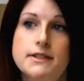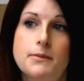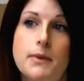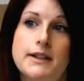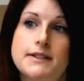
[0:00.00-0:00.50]
to
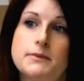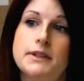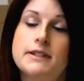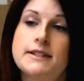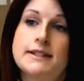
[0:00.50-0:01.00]

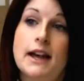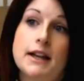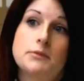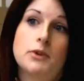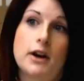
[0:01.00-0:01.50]
possibly
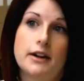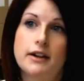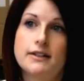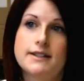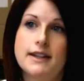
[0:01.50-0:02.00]
design
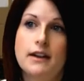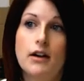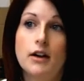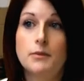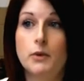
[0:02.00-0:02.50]
products that
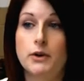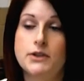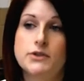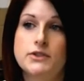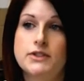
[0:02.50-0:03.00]
are more
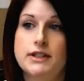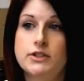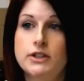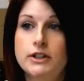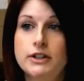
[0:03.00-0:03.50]
user
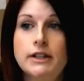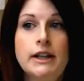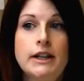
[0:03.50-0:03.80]
centered,